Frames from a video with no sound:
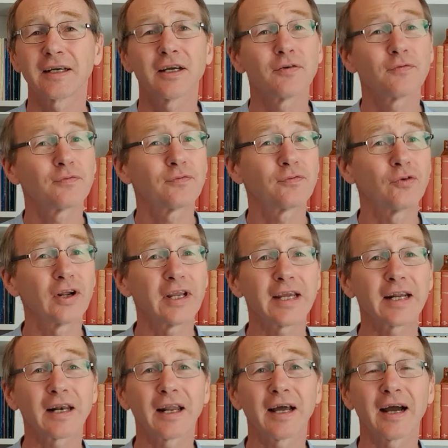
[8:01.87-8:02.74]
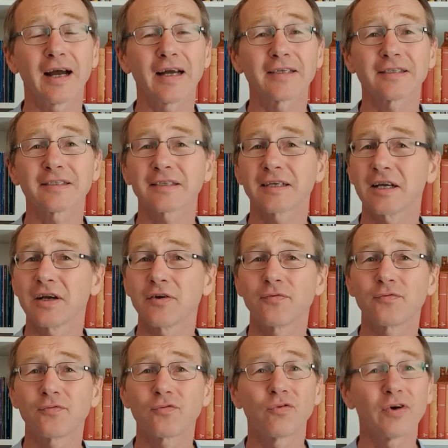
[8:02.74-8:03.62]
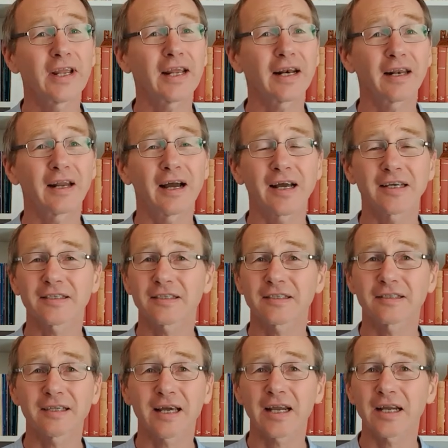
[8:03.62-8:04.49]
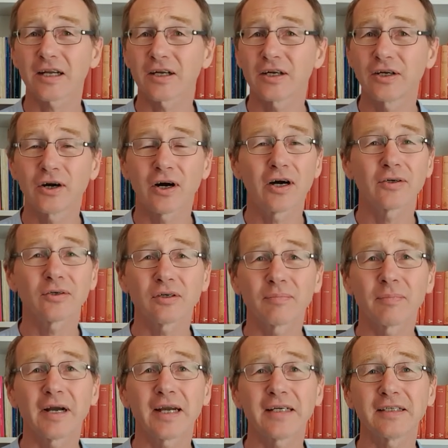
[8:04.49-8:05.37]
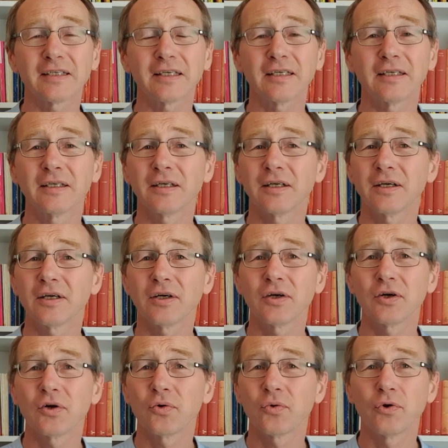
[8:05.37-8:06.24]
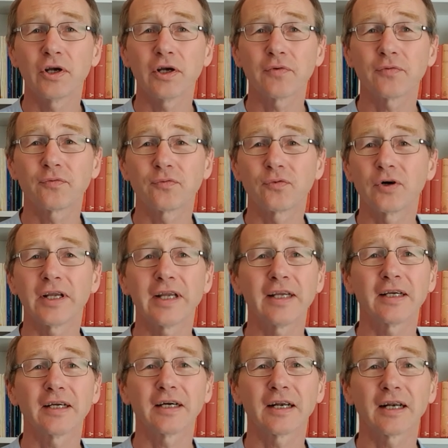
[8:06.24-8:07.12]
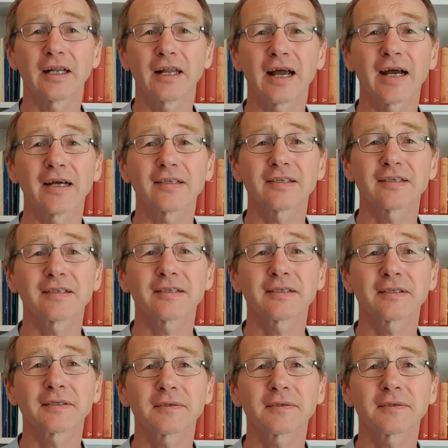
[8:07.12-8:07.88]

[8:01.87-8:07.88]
Free at last, free at last, thank God Almighty, we're free at last.